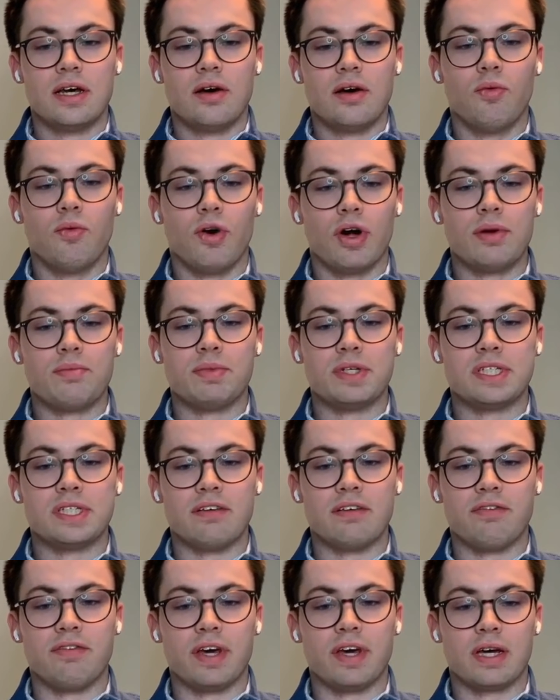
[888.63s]
one
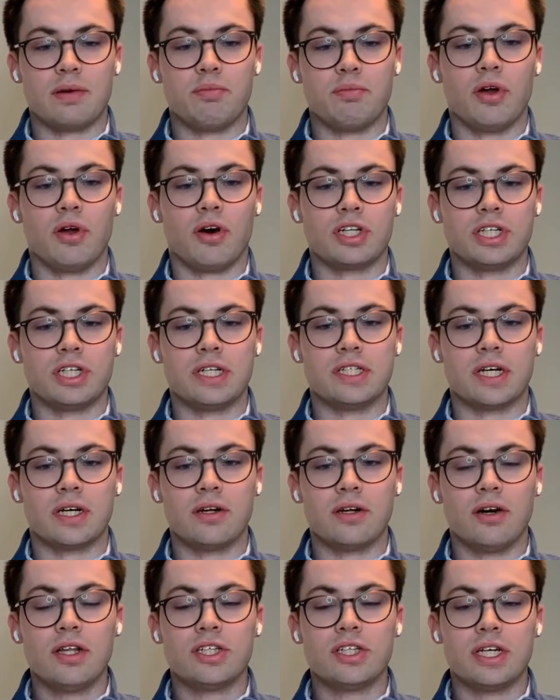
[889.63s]
specific blockchain
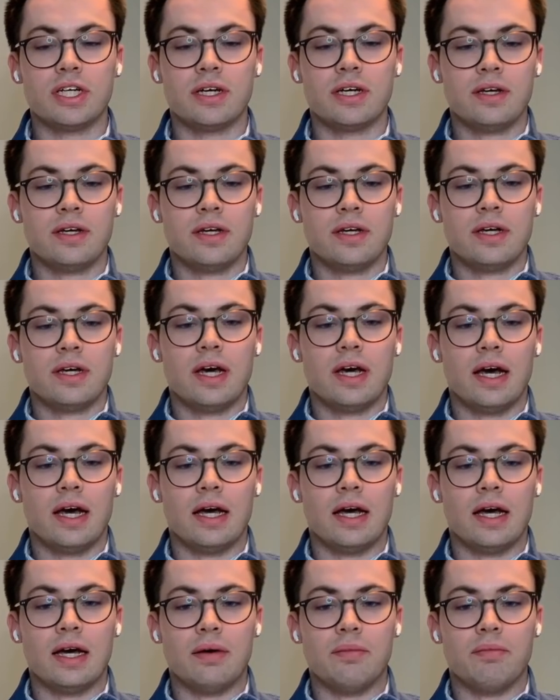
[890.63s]
technology
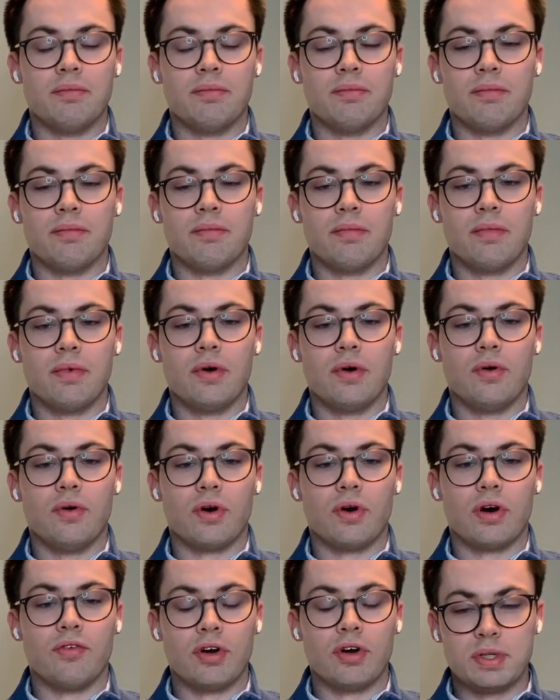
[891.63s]

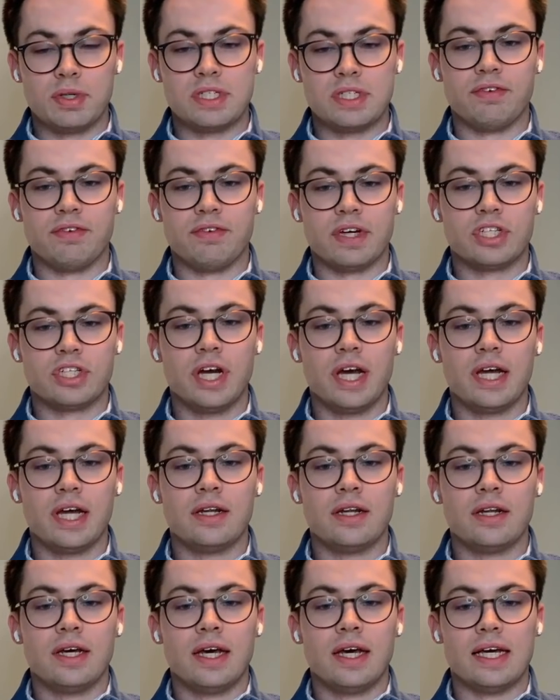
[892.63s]
or one specific
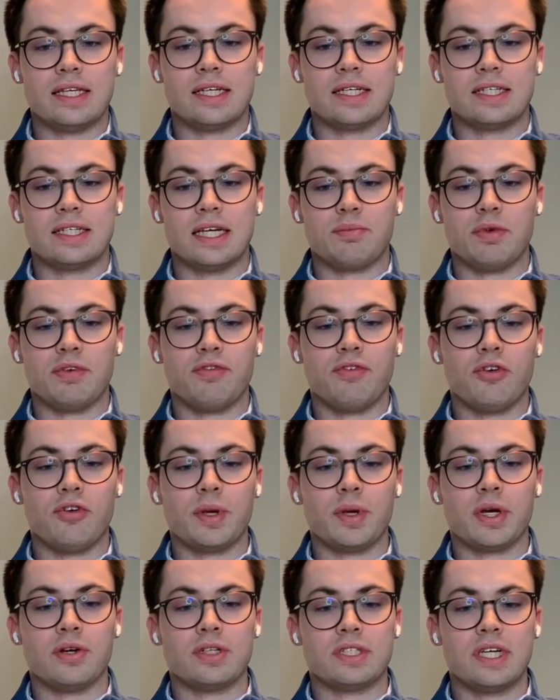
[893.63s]
chain, as I said before,
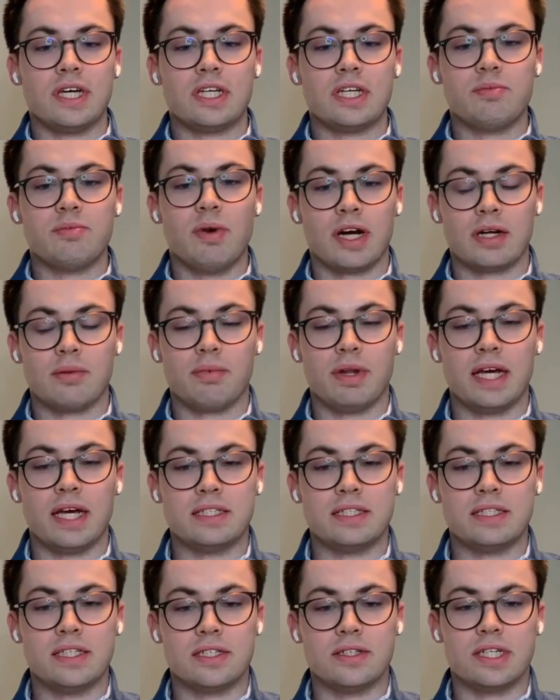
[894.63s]
because each
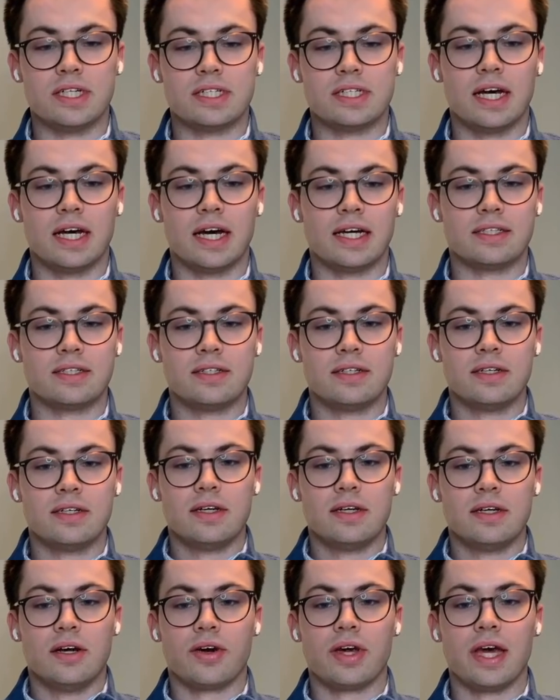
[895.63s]
marketplace needs to decide,
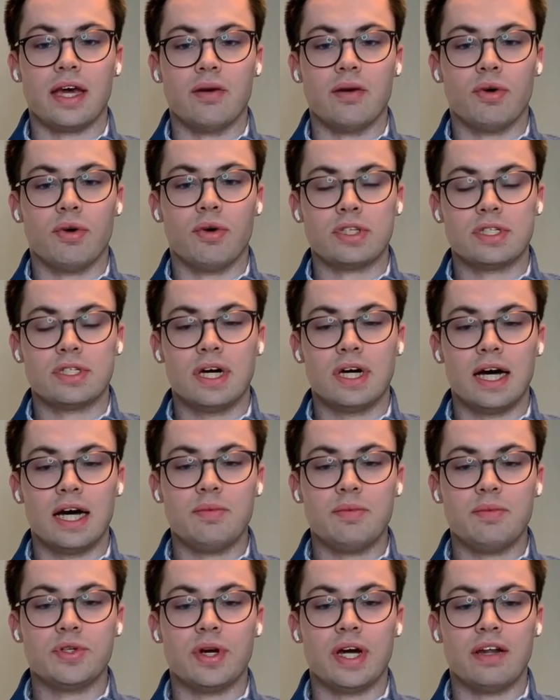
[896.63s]
okay, what
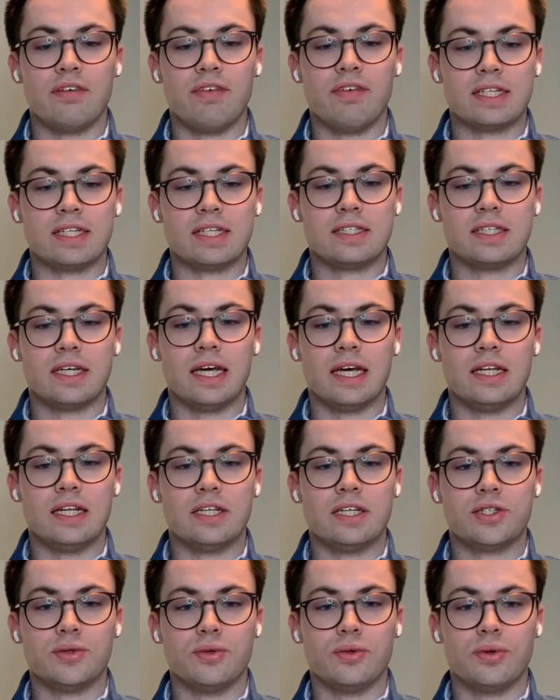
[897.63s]
time do I invest
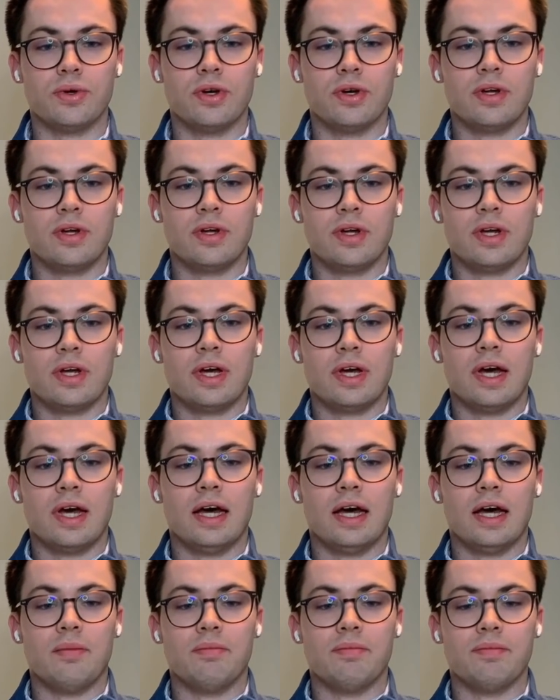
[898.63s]
into
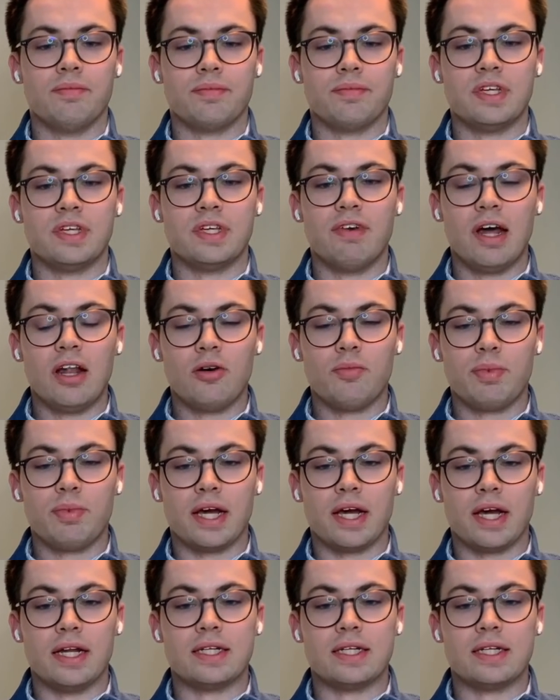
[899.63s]
developing